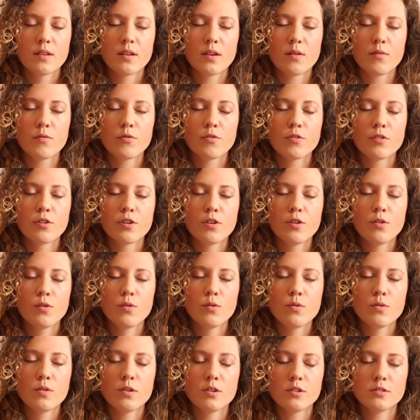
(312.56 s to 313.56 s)
And for
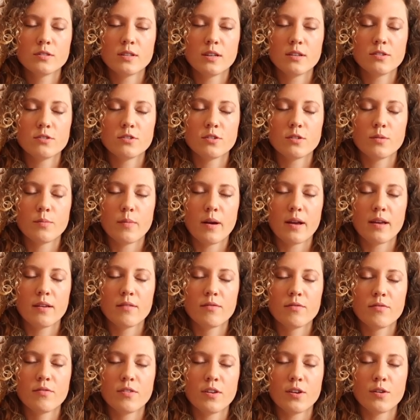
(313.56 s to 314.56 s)
you, your center
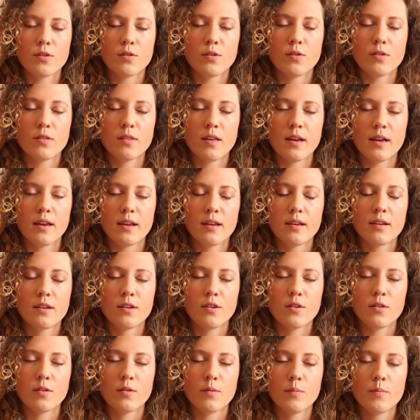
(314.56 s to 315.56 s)
might feel like
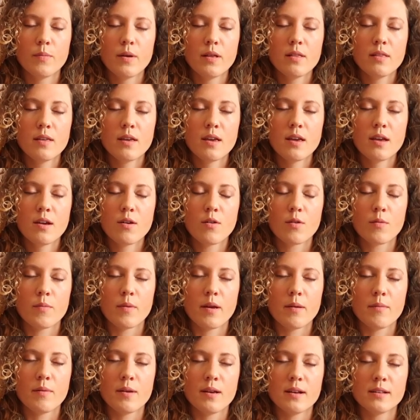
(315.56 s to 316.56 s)
your belly, or
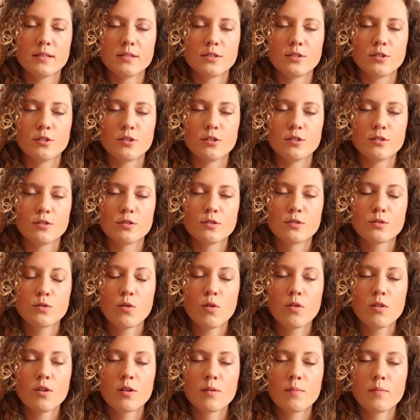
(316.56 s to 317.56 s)
maybe it's your
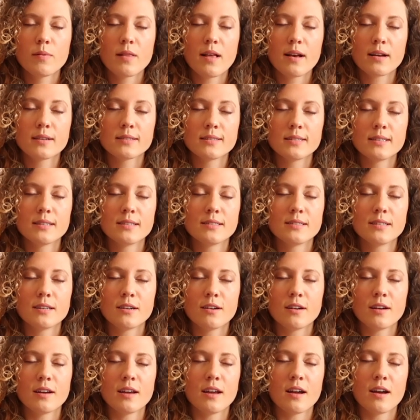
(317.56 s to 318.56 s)
solar plexus
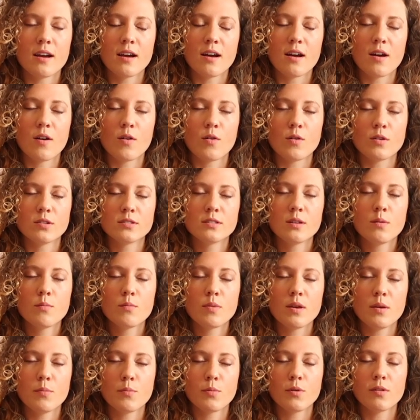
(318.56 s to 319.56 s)
area, or some
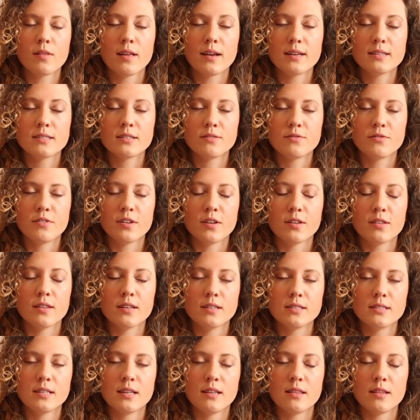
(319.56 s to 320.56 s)
people like to feel
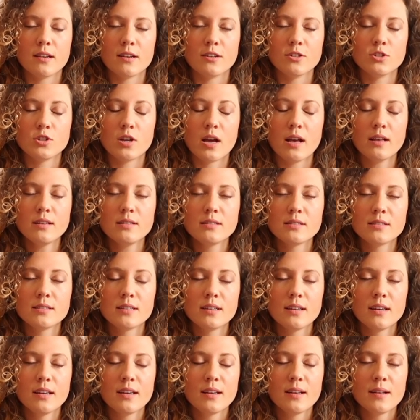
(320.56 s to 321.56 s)
this in their chest.
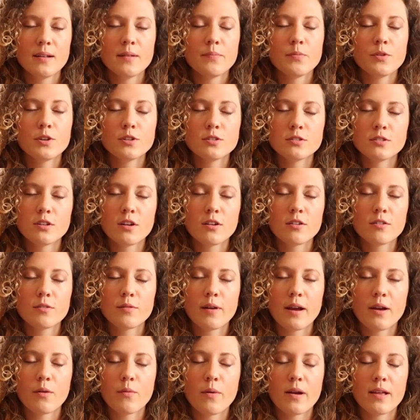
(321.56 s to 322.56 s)
There's not a
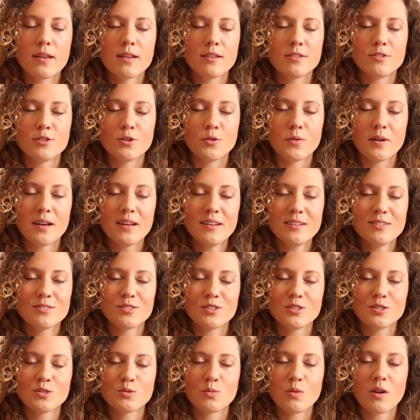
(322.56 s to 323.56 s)
right way to do it,
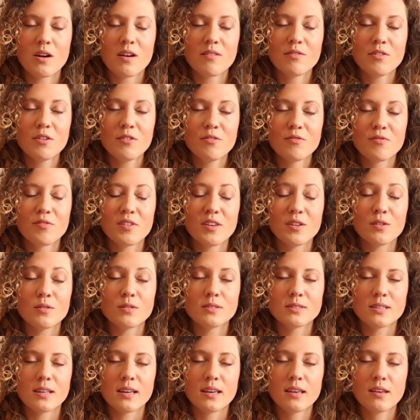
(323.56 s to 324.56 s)
just wherever
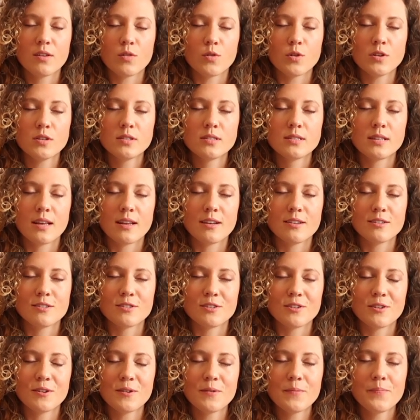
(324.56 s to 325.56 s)
feels like your
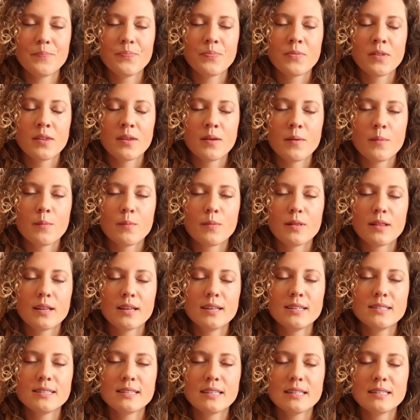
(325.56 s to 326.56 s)
center,
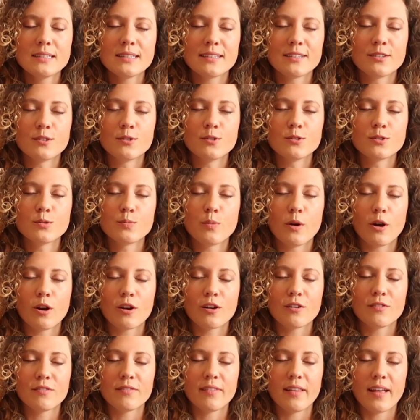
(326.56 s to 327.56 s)
place this little
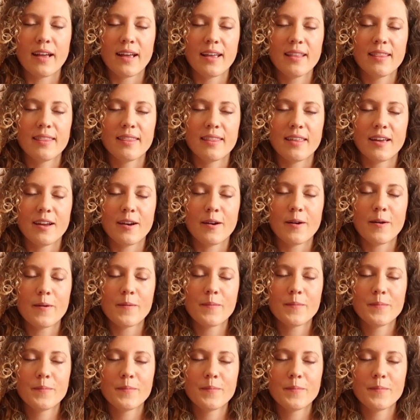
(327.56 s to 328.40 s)
spark of light there.